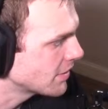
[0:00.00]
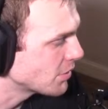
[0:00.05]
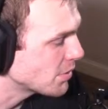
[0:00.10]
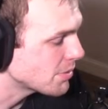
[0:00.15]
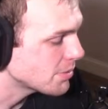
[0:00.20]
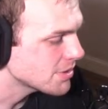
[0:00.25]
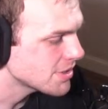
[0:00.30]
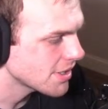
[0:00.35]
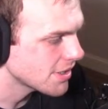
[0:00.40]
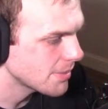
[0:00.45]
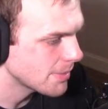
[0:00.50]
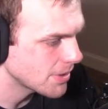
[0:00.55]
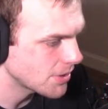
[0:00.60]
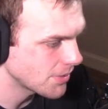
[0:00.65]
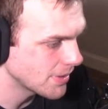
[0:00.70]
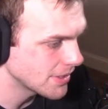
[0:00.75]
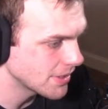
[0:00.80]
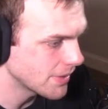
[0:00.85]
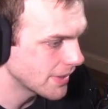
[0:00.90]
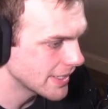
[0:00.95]
We were talking about
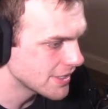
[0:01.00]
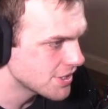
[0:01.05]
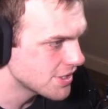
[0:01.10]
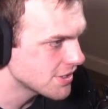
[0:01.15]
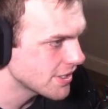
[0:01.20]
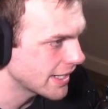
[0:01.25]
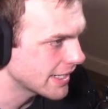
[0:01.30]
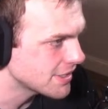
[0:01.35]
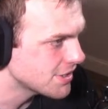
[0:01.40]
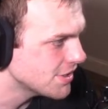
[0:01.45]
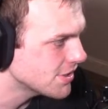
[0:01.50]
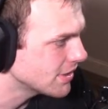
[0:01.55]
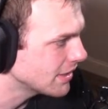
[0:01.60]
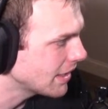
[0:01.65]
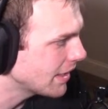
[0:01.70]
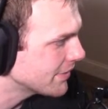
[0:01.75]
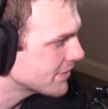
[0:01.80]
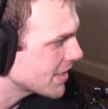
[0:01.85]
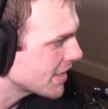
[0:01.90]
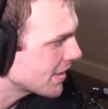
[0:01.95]
Garendo. I actually
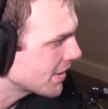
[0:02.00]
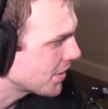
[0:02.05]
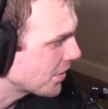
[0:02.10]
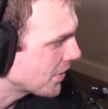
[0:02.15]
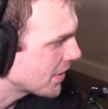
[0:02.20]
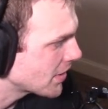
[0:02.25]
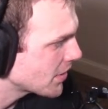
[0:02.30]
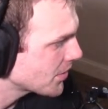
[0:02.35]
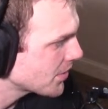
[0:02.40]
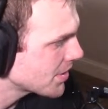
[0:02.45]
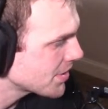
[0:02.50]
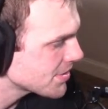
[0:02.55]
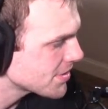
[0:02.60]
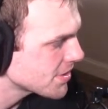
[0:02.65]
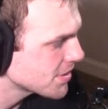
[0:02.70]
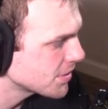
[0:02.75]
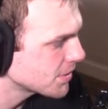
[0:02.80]
love taking Garendo here.